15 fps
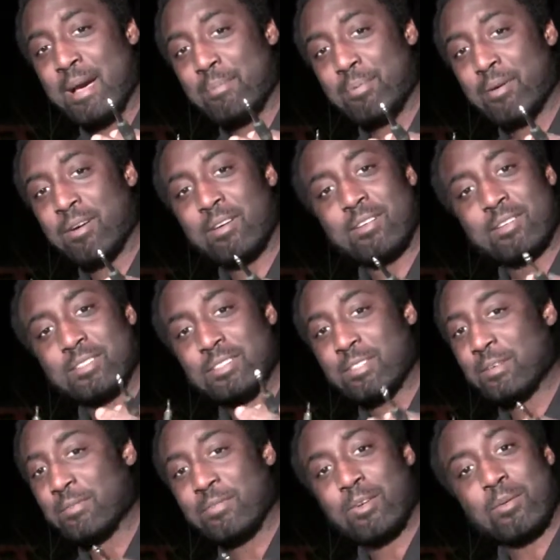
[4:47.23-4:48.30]
iPod,
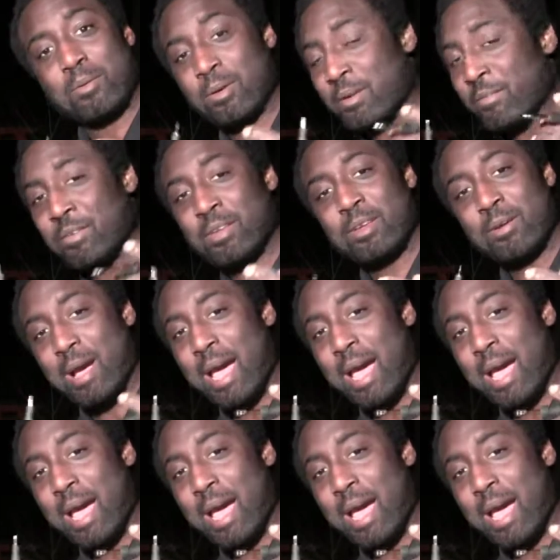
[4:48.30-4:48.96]
cell phone, or even your